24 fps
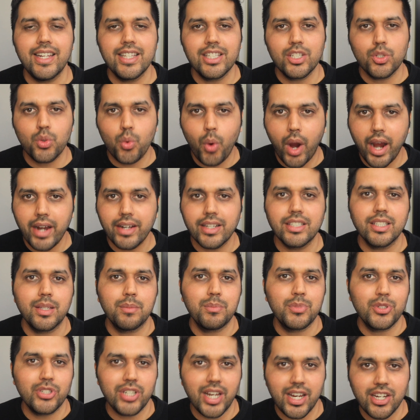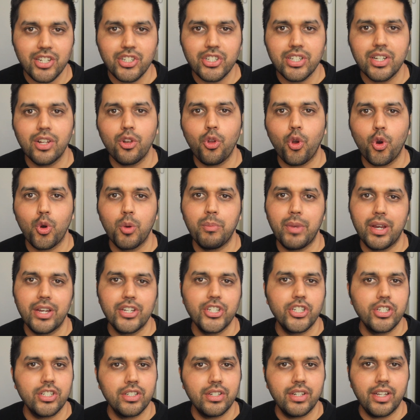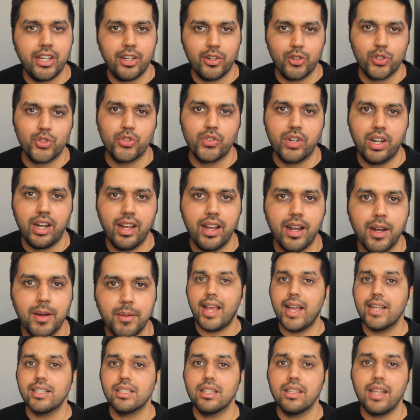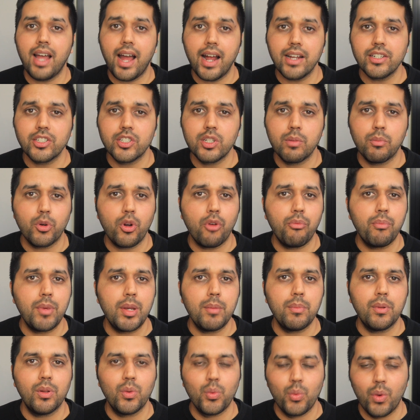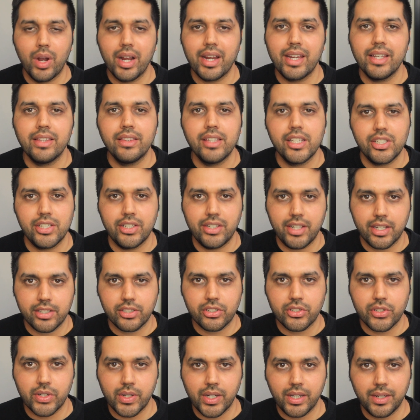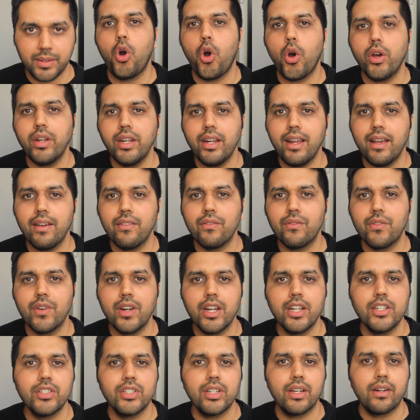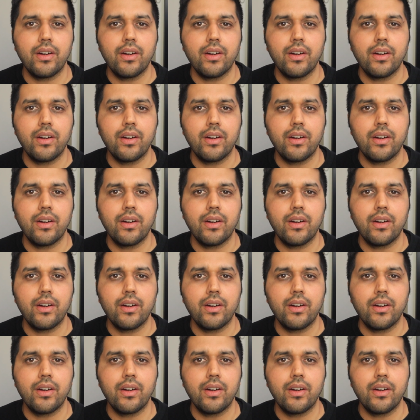it's quite a substantial occupation in Australia as large number of people work in this industry. On an average,